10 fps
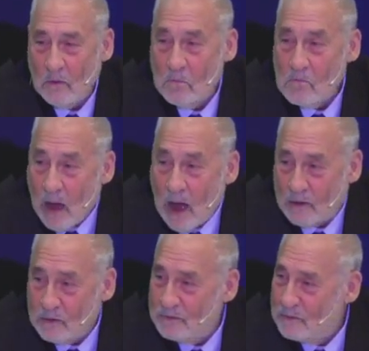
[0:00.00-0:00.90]

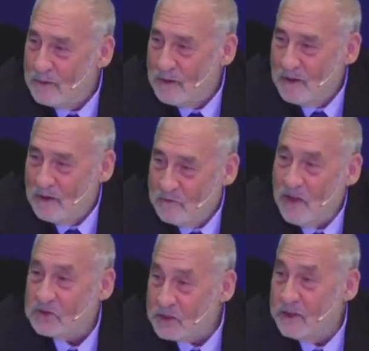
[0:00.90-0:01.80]
modern
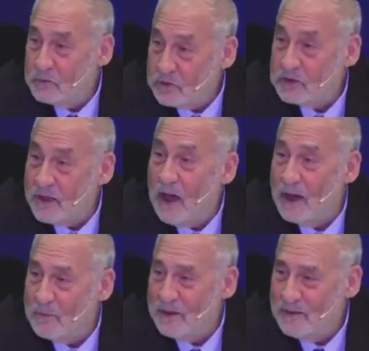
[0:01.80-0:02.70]
vested interest
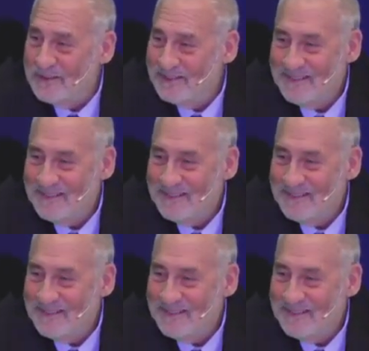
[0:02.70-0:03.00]
economy